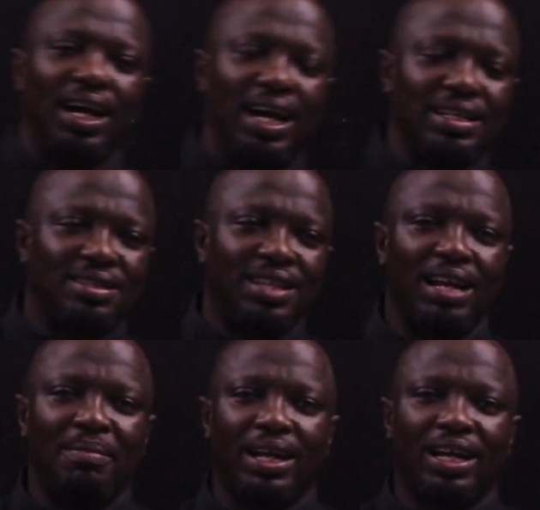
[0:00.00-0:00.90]
I
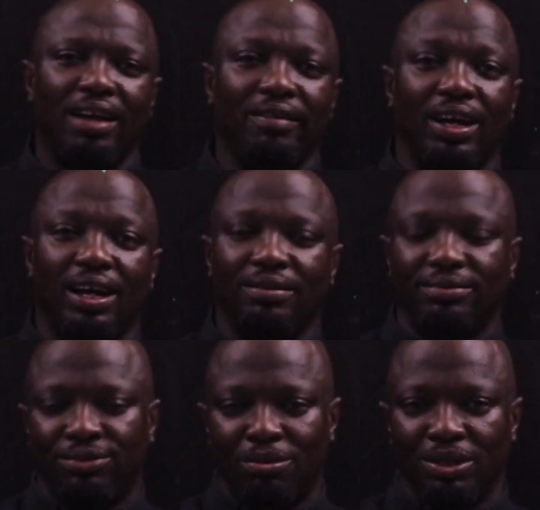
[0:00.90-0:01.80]
started my career
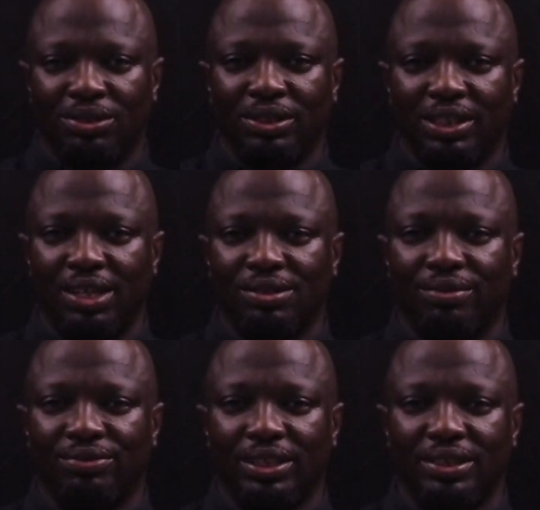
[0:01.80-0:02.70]
from Auditor General's
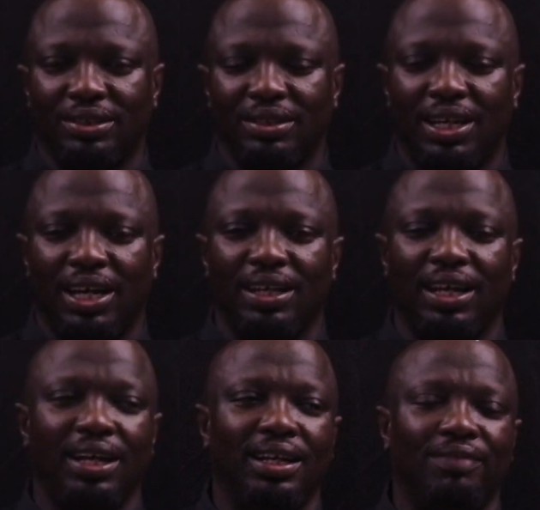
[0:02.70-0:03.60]
office and
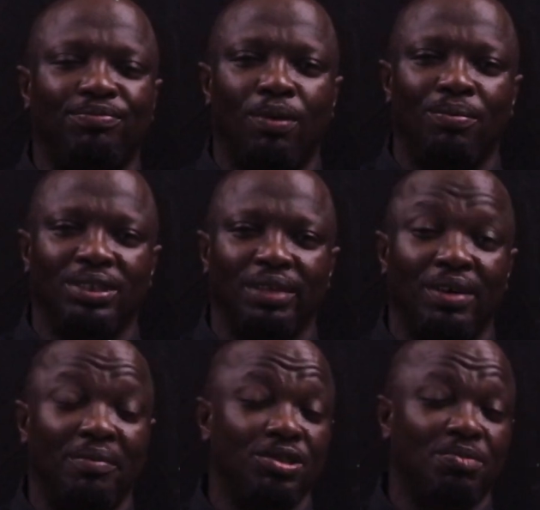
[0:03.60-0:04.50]
I left public service. I
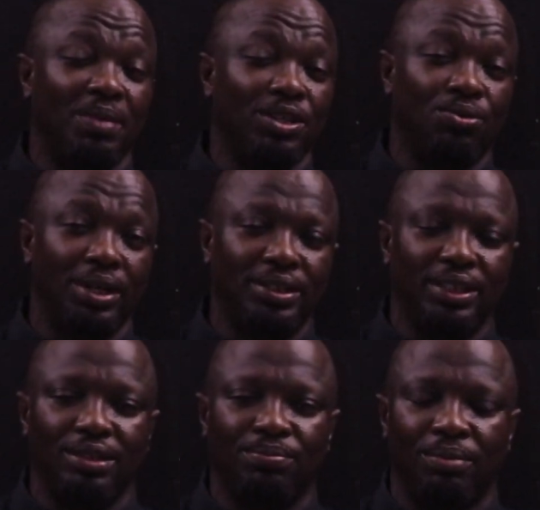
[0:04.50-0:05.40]
haven't spent 20
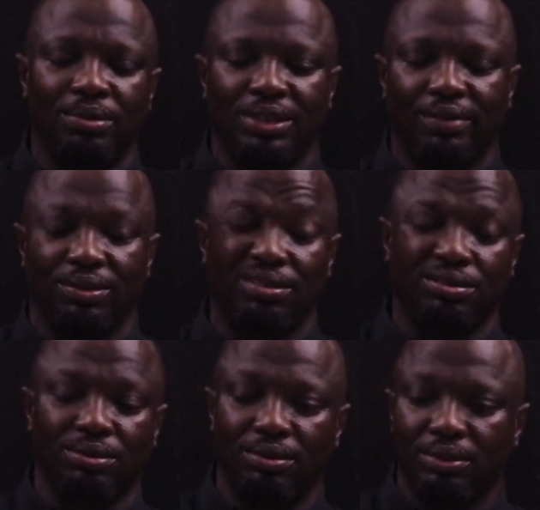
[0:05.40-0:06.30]
years in public service
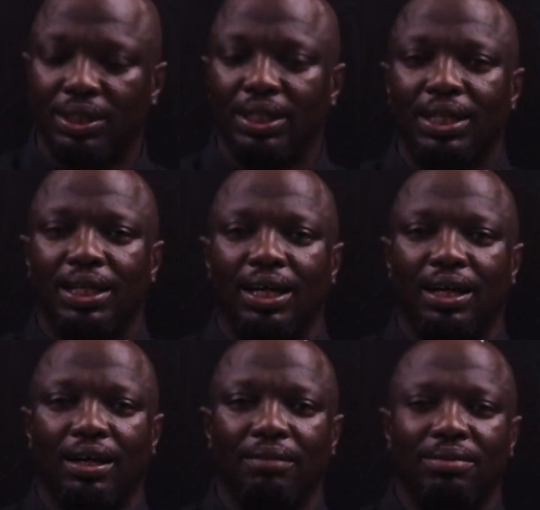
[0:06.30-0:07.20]
also
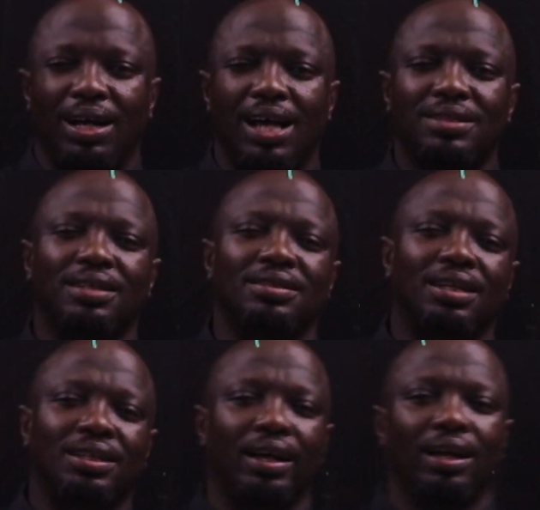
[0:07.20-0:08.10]
as
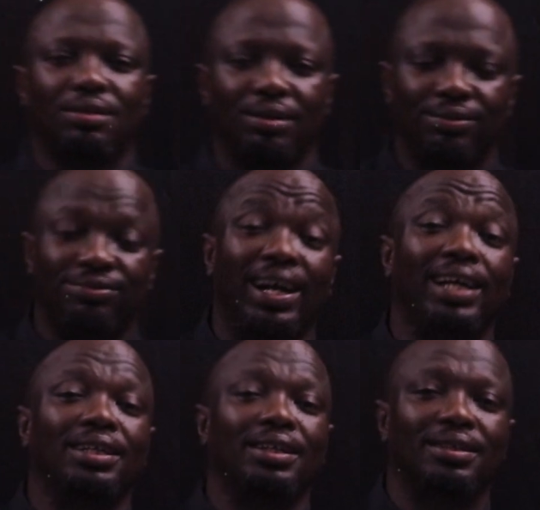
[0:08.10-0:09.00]
Assistant Director of
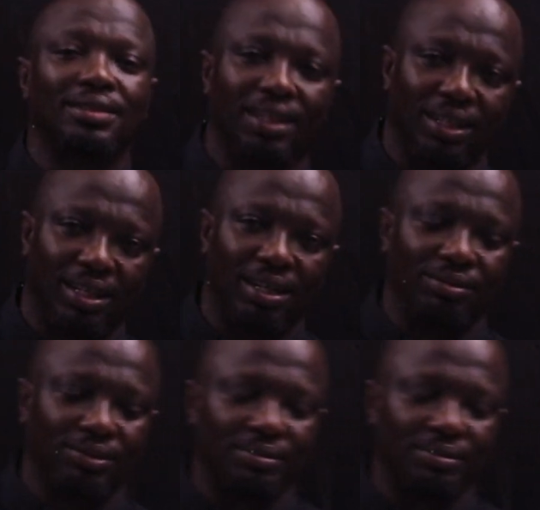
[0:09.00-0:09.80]
Finance and Accounts.